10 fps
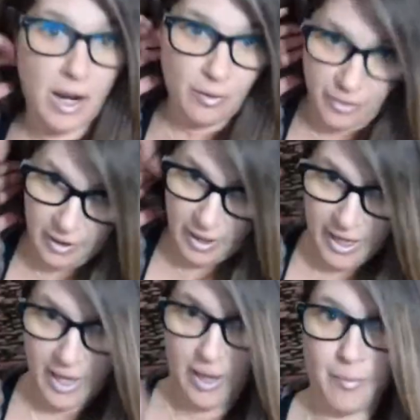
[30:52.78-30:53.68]
I don't think I
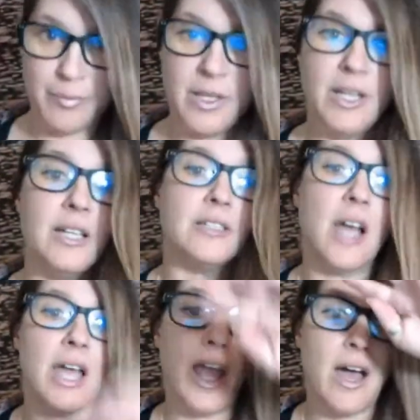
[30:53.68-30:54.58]
am, because
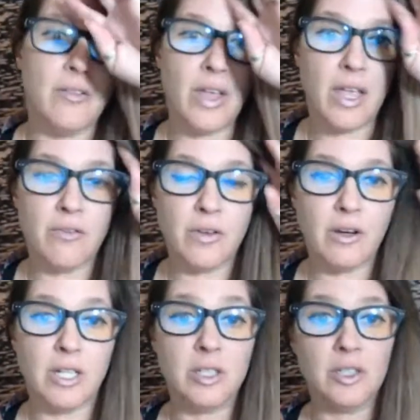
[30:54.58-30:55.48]
I have a
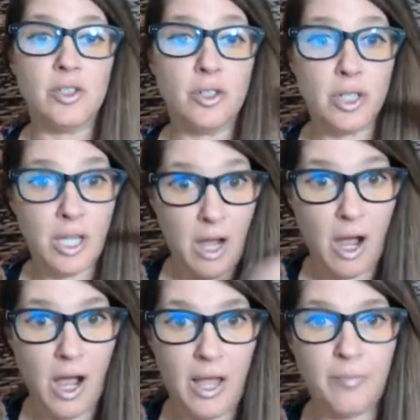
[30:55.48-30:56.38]
very discerning
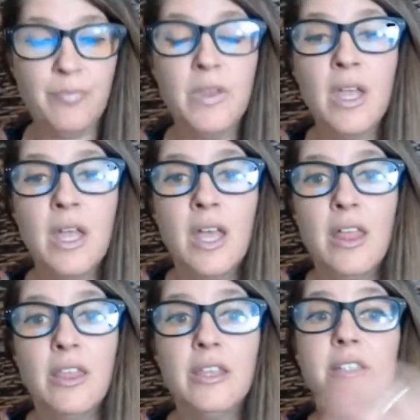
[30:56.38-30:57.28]
eye.
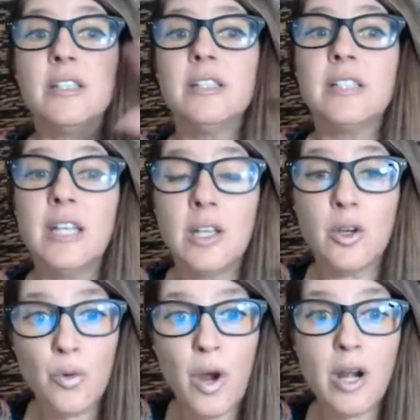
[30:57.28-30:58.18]
This is an
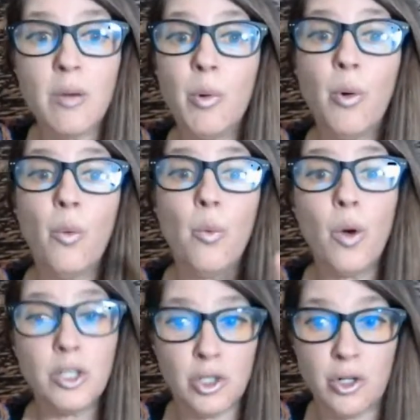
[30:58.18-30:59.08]
incredible
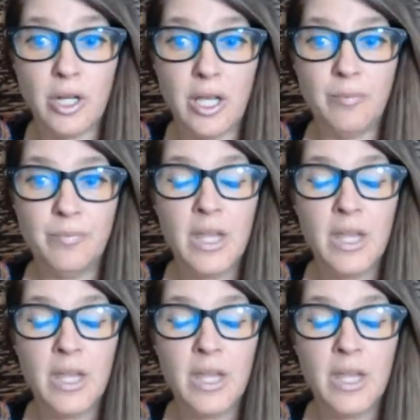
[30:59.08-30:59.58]
journey.